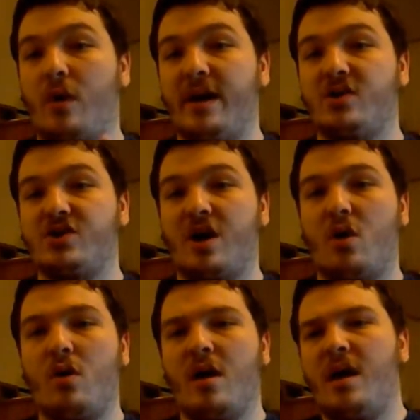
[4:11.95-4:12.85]
Great
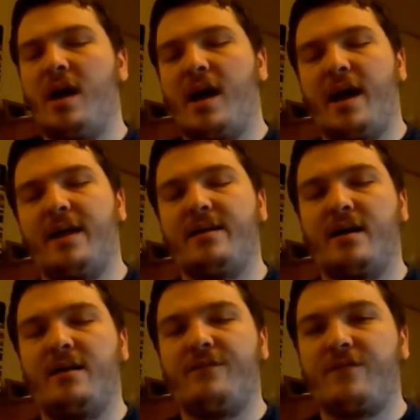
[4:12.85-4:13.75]
show.
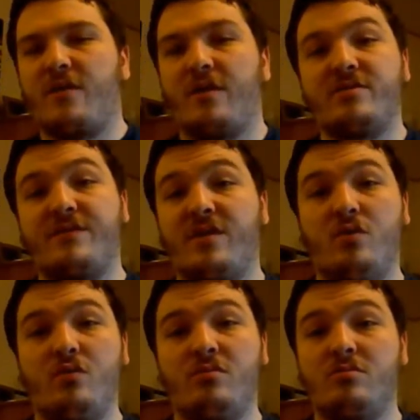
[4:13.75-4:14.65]
And for those
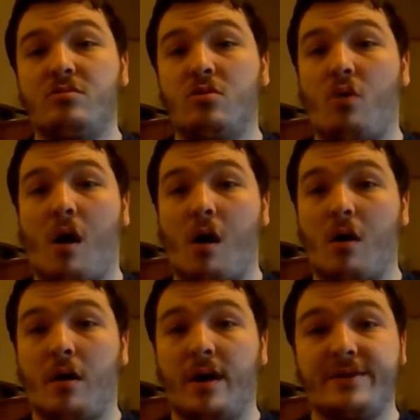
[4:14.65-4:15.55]
of you who
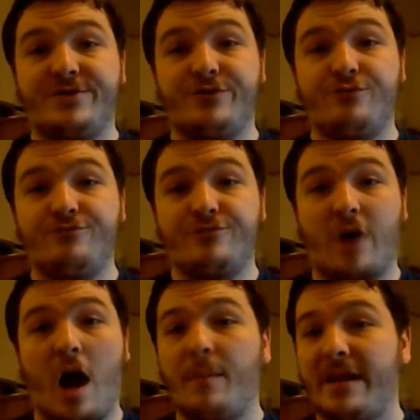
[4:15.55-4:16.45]
are
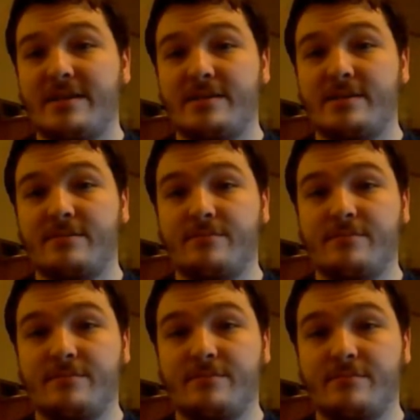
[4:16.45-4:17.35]
into comics,
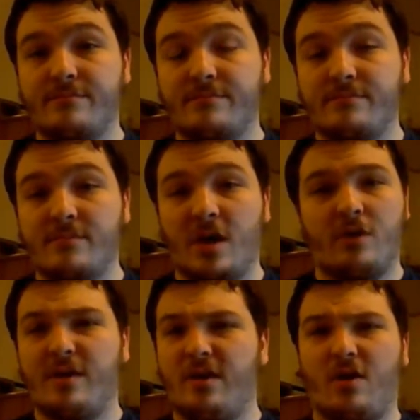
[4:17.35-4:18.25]

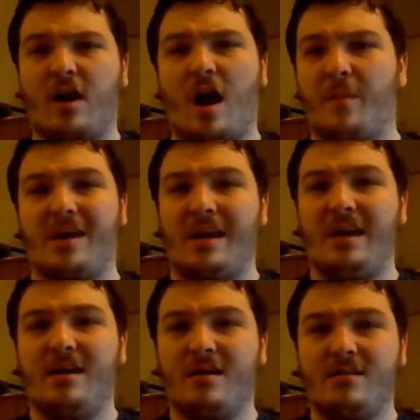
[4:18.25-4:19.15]
and you're a
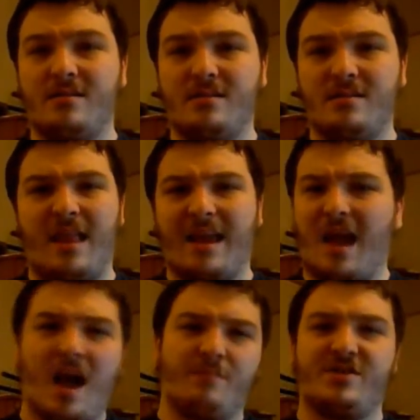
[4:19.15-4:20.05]
comic geek,
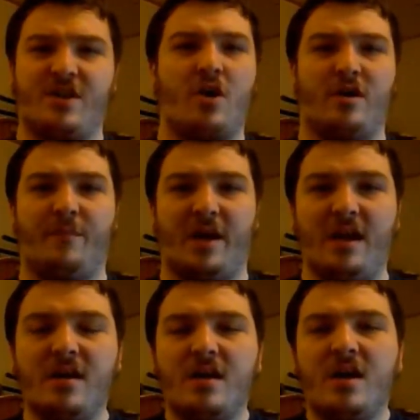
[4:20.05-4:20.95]
like I'm starting to
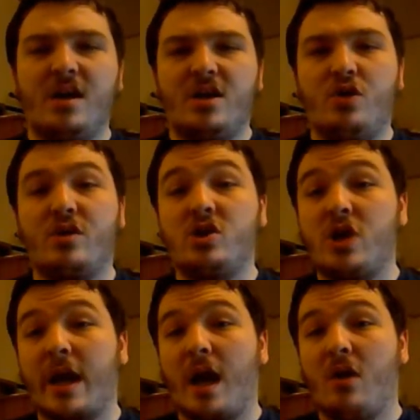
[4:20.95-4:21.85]
be, you
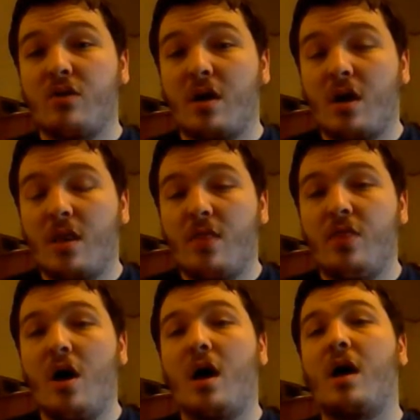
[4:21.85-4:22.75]
can check out
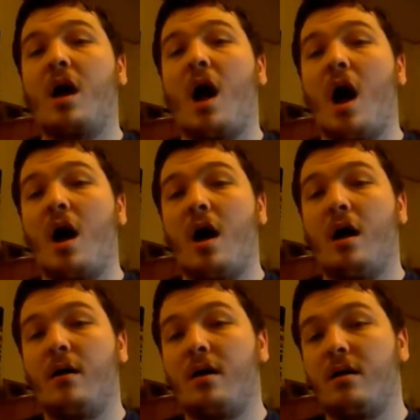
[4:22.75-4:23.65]
the
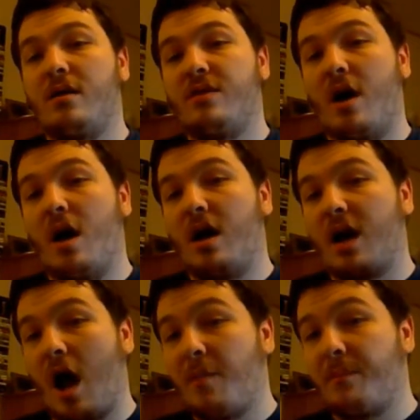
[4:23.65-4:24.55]

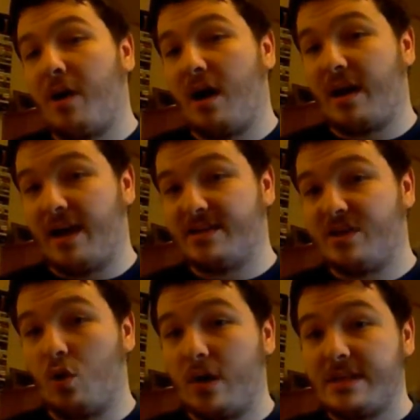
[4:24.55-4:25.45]
comic
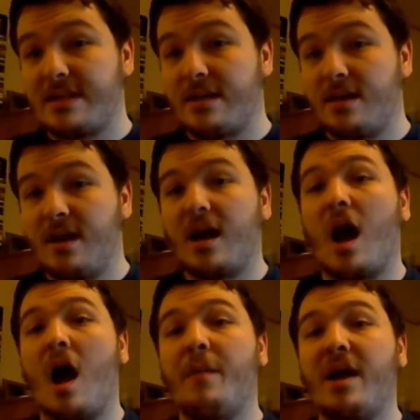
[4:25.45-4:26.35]
podcast known as
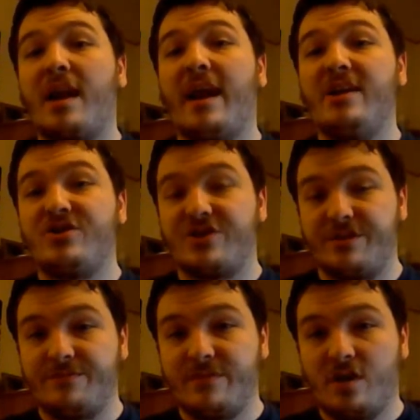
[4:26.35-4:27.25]
Comic
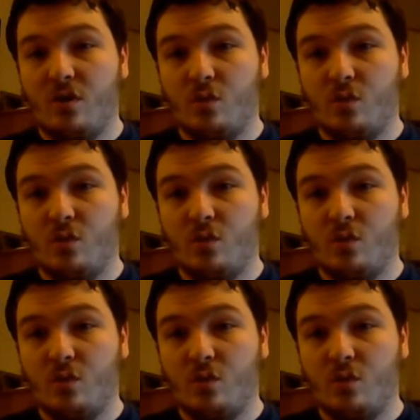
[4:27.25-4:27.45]
Nation,